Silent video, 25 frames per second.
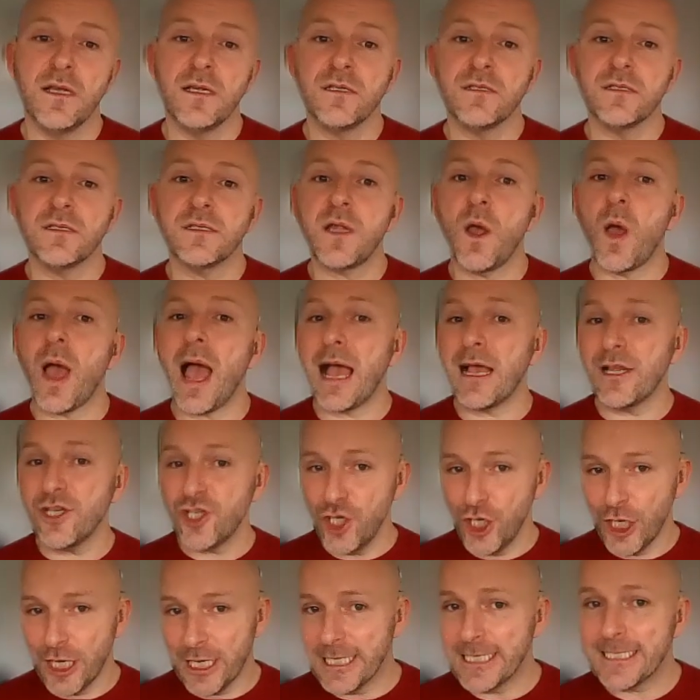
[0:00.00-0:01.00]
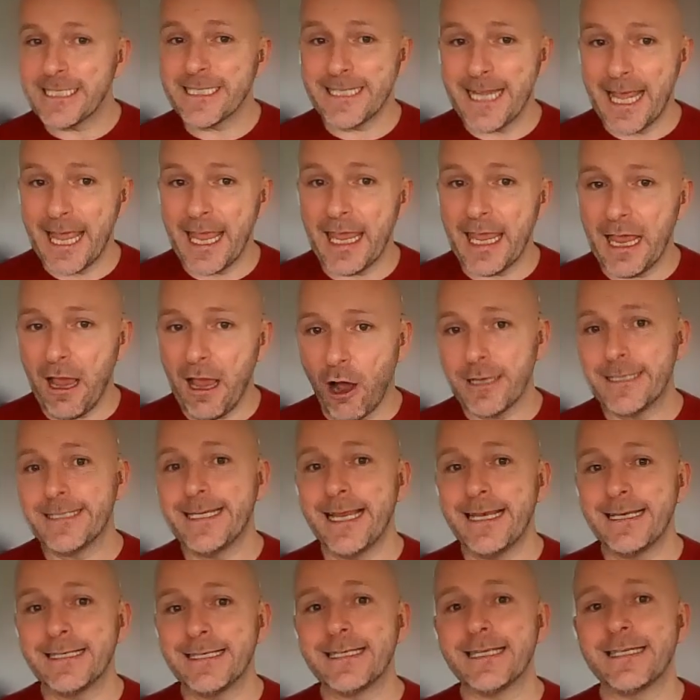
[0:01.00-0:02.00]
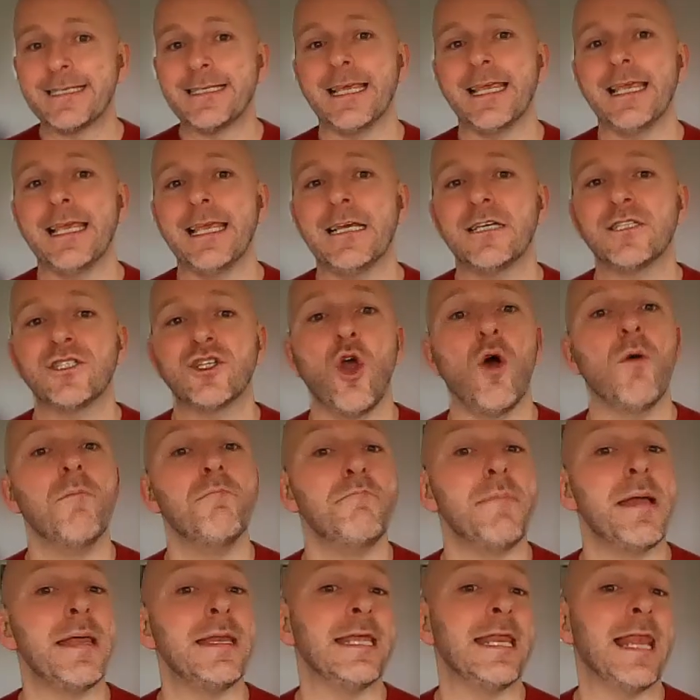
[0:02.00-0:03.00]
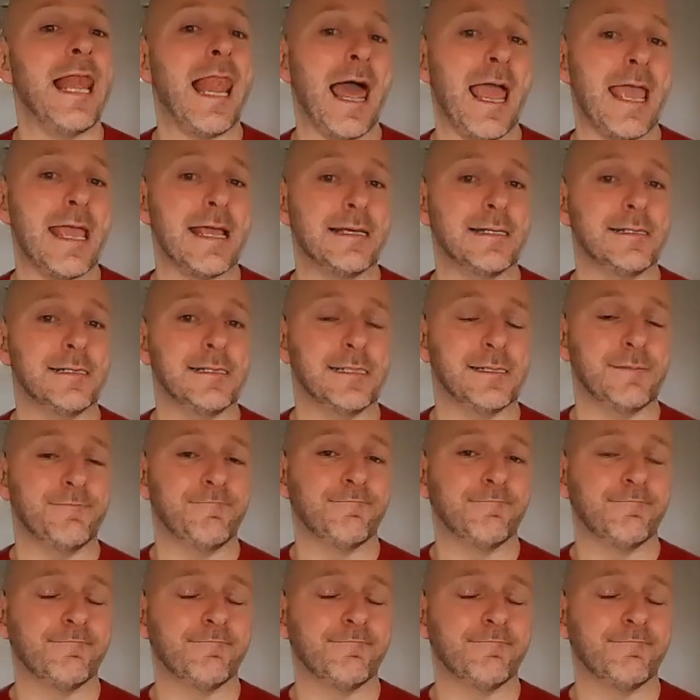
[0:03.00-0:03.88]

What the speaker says: So as you can see, identity has got many layers.